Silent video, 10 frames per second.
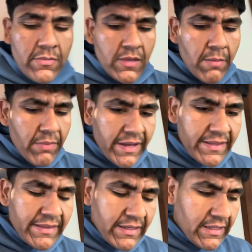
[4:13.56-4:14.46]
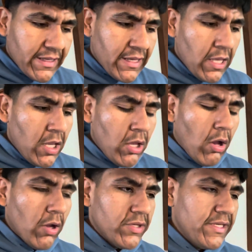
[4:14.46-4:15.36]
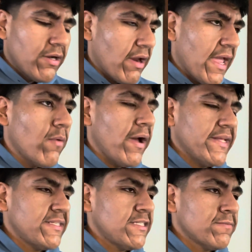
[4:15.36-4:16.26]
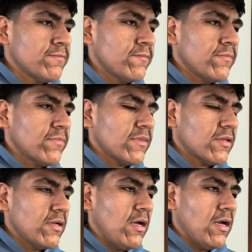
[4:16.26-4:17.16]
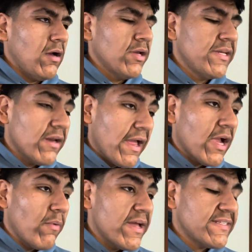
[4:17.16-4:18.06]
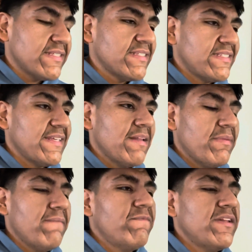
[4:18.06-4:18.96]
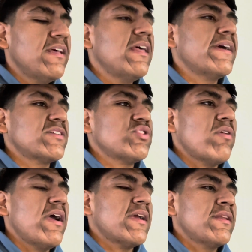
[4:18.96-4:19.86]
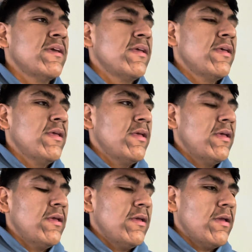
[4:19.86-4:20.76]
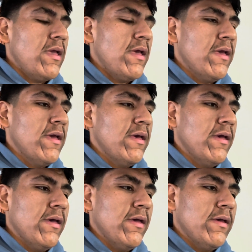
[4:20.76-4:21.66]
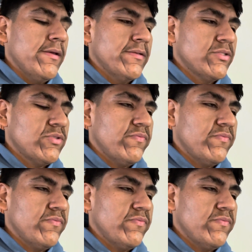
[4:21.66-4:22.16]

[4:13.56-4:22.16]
but literally. All you need are egg whites. Uh, all you need are egg whites, cinnamon, vanilla extract, and